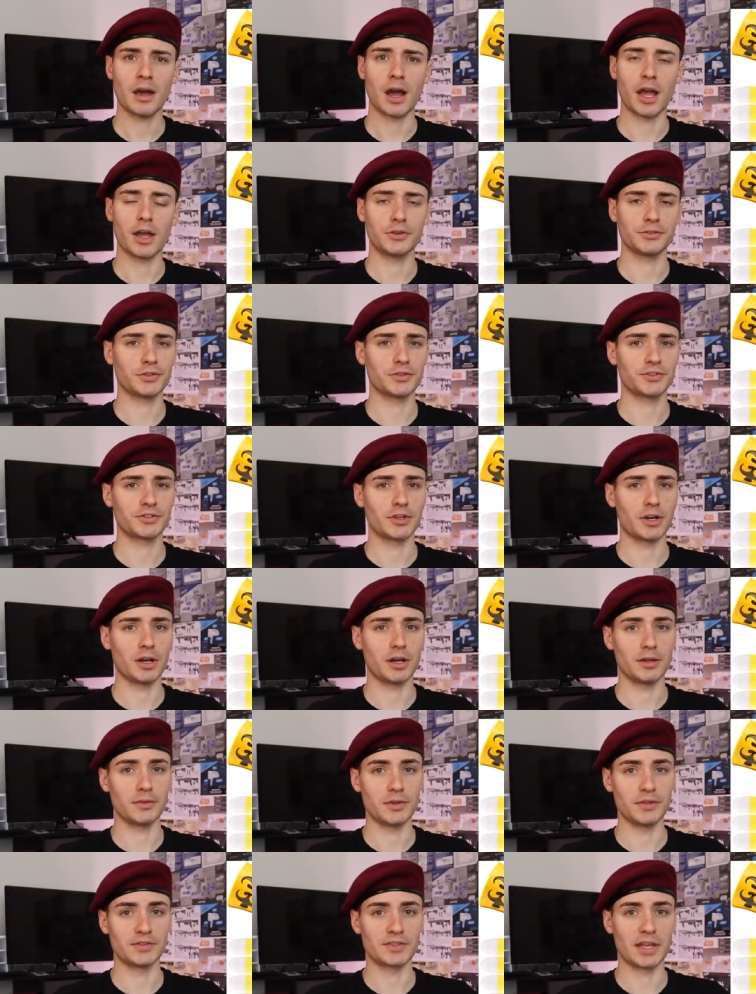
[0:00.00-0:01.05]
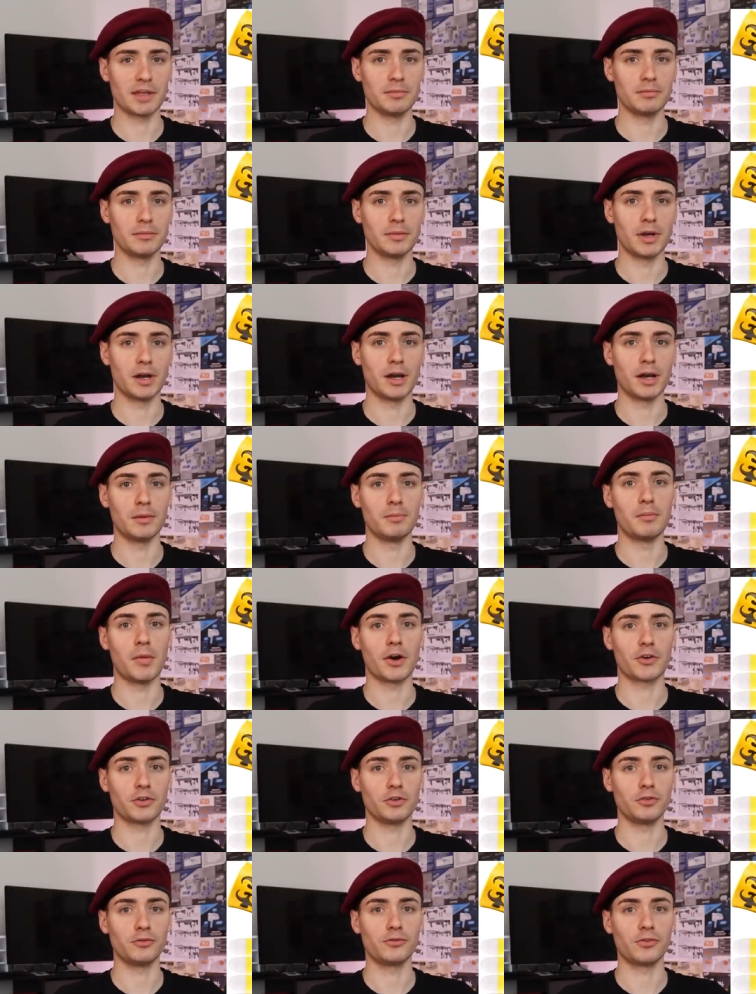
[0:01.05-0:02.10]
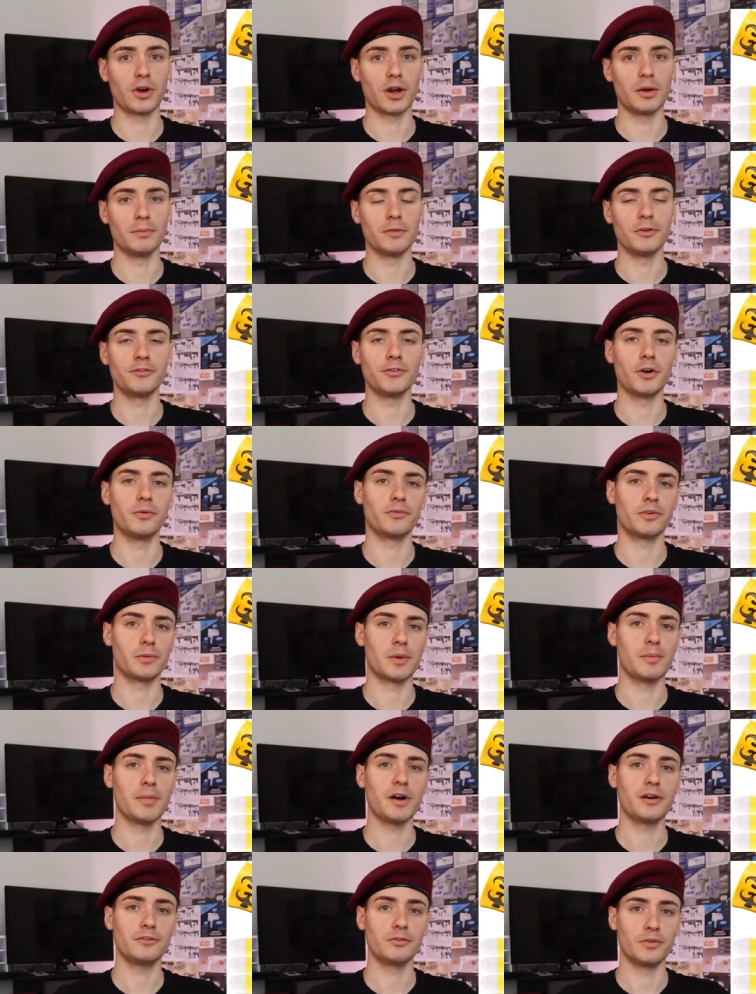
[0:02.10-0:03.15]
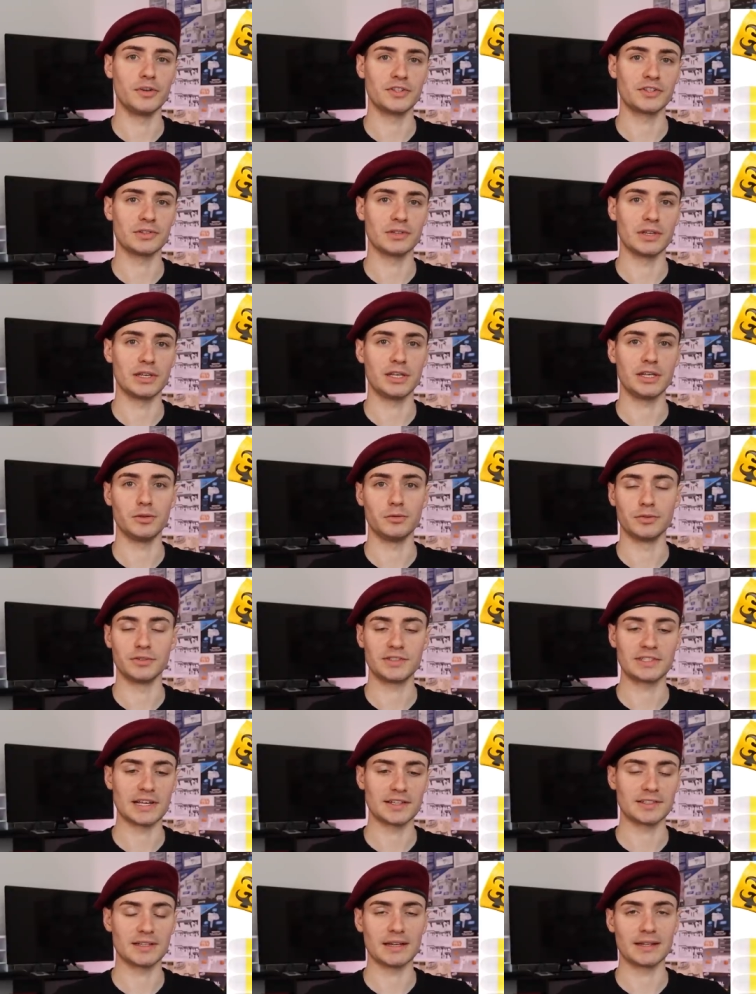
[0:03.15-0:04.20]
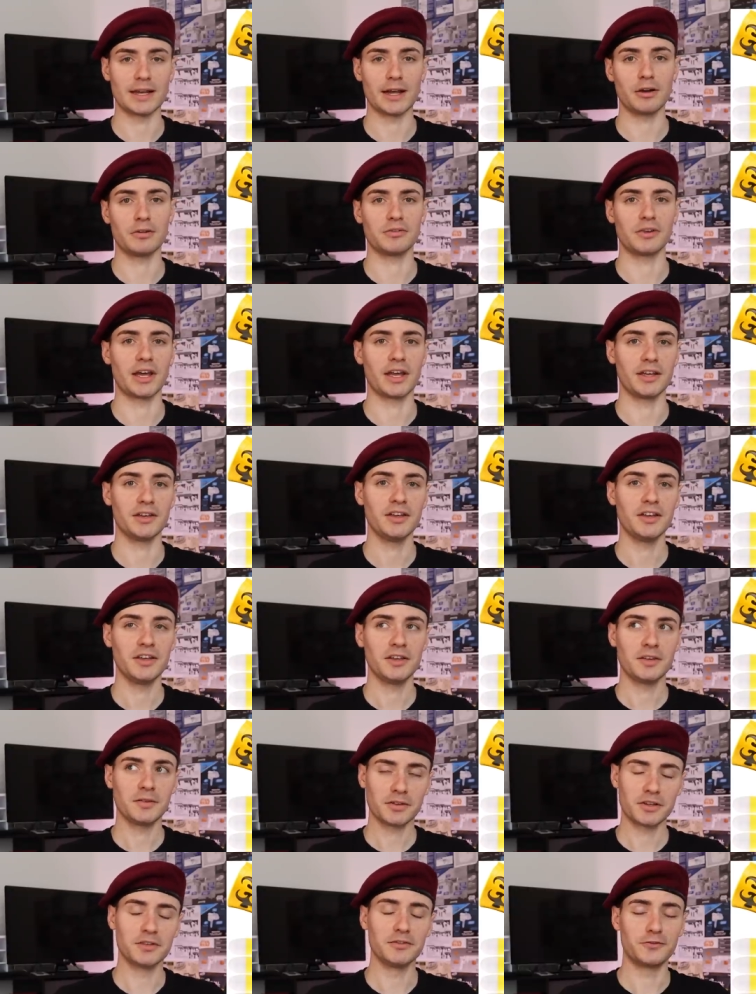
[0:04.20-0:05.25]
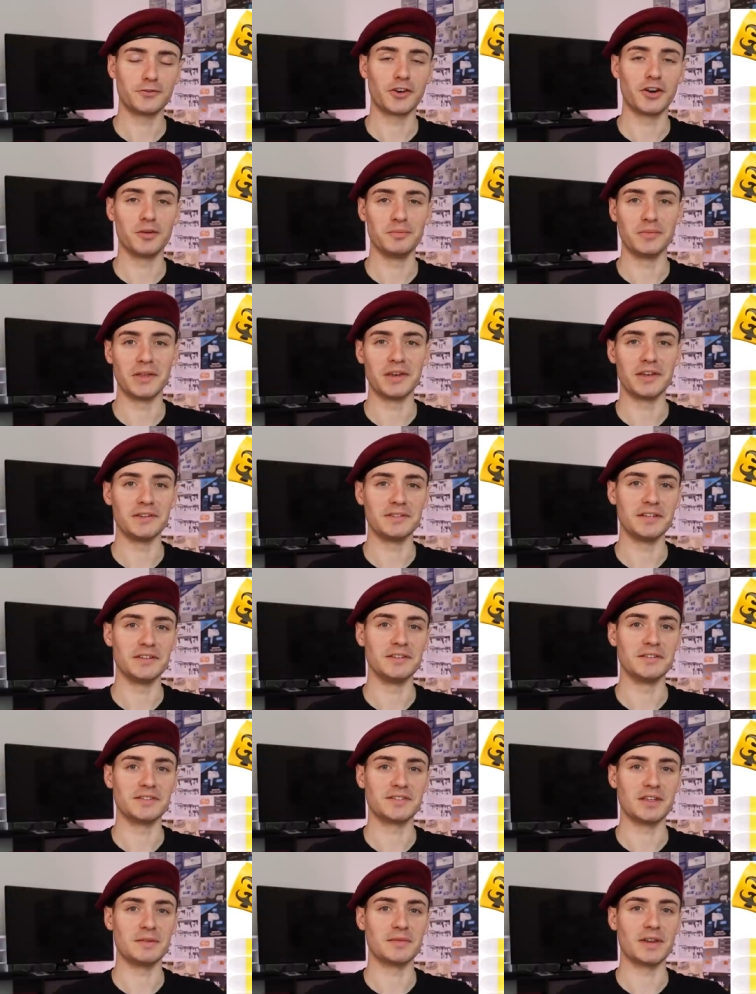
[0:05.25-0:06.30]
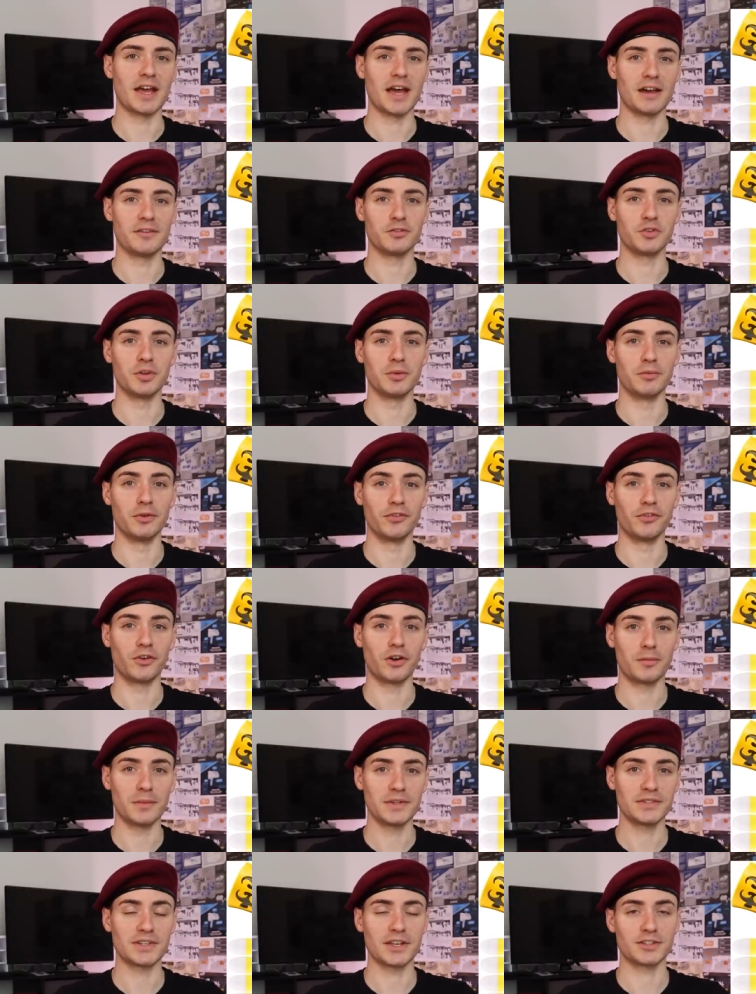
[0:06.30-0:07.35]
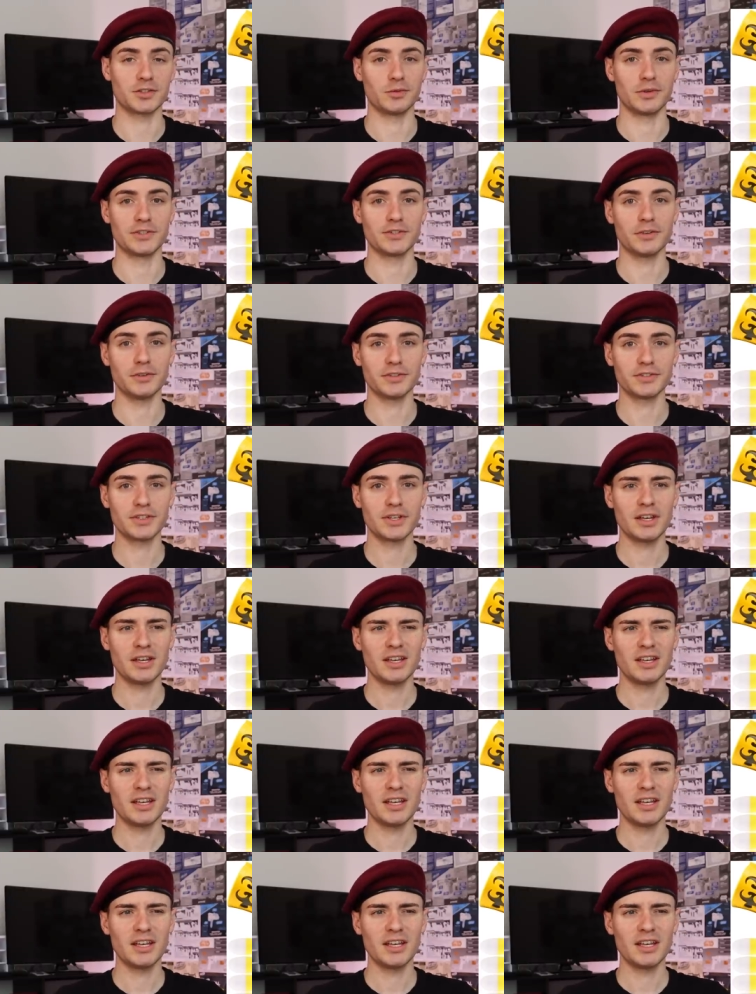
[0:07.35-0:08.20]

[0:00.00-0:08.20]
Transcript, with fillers: I also saw the same model from Foam from Above recently, he was testing it out, and I confirmed that it didn't seem to have good performance as a result.